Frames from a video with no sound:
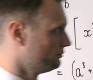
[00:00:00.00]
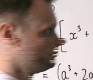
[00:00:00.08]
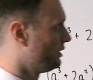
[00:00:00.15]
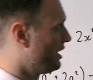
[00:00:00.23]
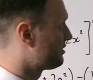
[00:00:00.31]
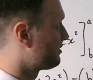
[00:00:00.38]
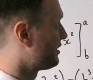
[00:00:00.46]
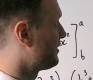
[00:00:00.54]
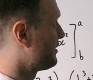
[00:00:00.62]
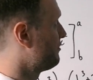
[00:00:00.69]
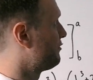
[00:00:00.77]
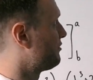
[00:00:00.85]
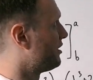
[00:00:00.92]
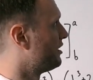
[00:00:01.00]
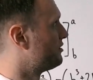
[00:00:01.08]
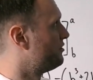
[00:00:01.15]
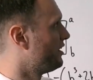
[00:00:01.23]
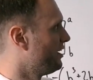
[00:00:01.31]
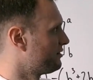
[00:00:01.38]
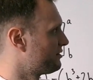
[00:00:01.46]
Last thing then for
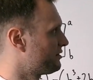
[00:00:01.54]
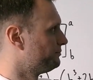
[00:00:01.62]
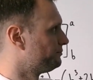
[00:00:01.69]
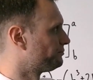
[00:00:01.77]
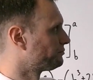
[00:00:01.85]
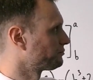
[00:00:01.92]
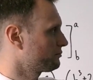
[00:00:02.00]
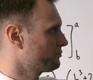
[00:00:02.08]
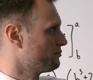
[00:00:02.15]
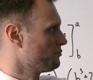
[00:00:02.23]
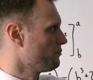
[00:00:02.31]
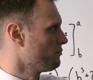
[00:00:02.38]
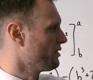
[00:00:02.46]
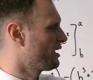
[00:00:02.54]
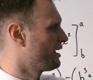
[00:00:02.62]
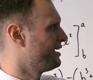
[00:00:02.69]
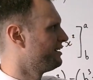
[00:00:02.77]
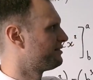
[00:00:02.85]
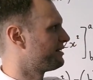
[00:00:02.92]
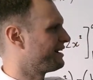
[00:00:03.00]
advanced
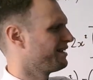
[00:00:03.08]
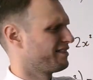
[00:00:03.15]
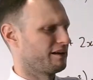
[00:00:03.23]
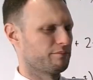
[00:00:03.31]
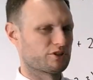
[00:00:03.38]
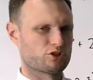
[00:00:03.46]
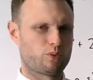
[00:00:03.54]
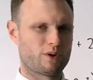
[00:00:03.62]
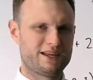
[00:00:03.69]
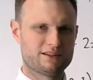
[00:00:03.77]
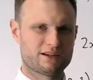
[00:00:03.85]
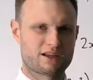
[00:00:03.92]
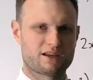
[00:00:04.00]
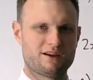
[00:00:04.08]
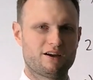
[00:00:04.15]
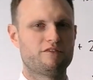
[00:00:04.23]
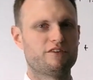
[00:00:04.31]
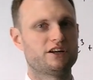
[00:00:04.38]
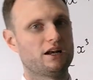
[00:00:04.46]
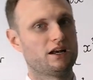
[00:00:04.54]
is anything between a
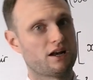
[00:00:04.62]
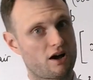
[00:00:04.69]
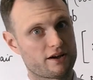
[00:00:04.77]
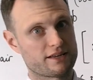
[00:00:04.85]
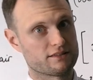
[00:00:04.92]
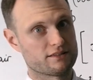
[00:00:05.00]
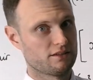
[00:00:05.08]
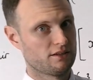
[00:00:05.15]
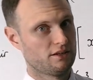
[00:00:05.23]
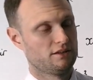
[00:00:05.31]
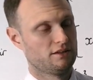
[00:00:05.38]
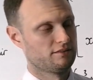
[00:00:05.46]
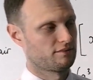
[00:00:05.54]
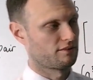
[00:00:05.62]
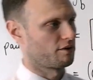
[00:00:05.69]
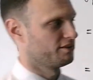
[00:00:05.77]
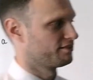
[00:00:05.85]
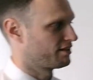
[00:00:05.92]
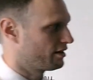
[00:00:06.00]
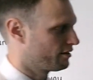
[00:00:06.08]
curve and a line. So
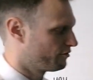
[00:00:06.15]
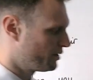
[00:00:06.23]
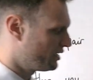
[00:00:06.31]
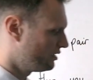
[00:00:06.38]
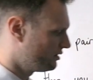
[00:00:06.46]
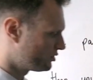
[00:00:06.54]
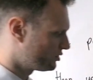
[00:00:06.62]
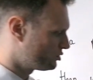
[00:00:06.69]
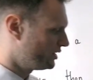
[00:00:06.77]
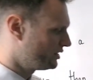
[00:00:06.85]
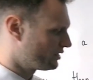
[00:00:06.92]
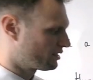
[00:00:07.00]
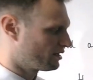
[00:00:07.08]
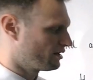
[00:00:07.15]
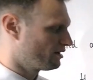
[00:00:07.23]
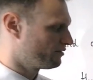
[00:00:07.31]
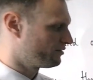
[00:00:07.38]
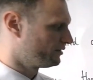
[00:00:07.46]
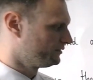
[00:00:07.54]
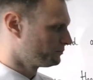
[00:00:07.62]
instead of being between a
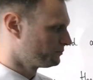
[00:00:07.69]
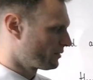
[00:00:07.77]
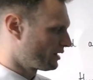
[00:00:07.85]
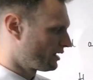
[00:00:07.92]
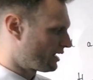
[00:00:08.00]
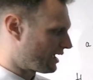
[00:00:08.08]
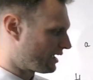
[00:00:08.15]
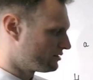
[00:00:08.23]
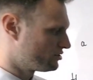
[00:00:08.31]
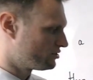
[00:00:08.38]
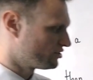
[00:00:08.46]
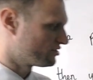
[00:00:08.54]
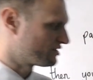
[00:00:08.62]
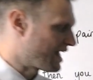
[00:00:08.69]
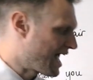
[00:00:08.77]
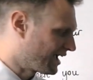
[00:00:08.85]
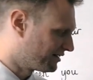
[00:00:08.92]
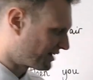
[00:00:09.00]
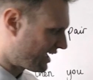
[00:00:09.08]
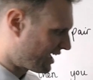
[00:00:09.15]
curve and just the
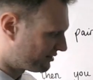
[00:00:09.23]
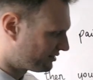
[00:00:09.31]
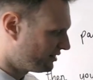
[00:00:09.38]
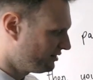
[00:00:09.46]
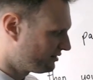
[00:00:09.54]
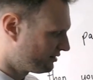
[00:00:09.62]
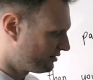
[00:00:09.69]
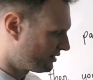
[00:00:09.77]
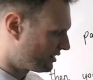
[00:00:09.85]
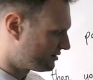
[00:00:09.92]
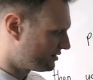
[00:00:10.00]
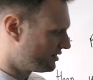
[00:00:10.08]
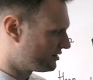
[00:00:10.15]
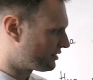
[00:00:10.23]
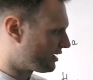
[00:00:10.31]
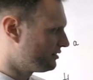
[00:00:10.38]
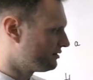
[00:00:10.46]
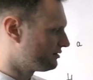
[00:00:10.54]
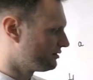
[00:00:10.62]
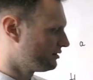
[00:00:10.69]
x-axis, as in this
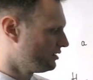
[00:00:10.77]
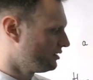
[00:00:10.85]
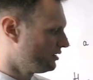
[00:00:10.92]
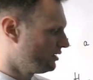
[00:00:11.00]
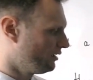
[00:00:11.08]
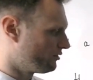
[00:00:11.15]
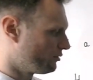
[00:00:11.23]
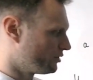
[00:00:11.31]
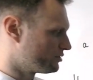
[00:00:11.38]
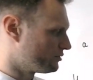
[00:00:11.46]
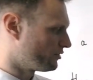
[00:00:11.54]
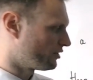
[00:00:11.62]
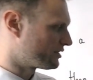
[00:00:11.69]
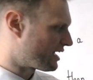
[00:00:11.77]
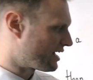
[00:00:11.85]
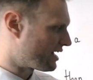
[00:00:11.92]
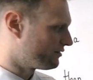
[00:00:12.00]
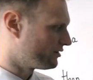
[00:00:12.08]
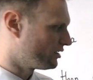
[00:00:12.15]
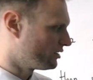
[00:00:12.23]
case, if you wanted to find that
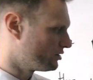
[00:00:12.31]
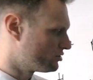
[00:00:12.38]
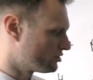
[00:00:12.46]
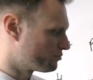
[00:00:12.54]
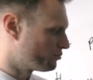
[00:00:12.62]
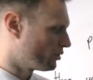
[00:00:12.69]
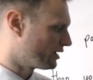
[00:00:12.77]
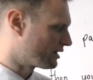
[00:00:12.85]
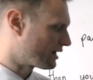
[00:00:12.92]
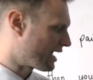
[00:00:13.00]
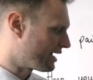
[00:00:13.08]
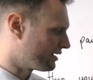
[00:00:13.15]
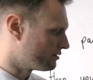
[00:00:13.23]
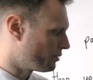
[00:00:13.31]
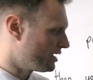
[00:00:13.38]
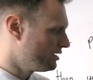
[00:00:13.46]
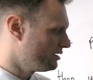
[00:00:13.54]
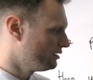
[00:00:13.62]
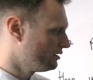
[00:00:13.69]
area, you'd just put in a and b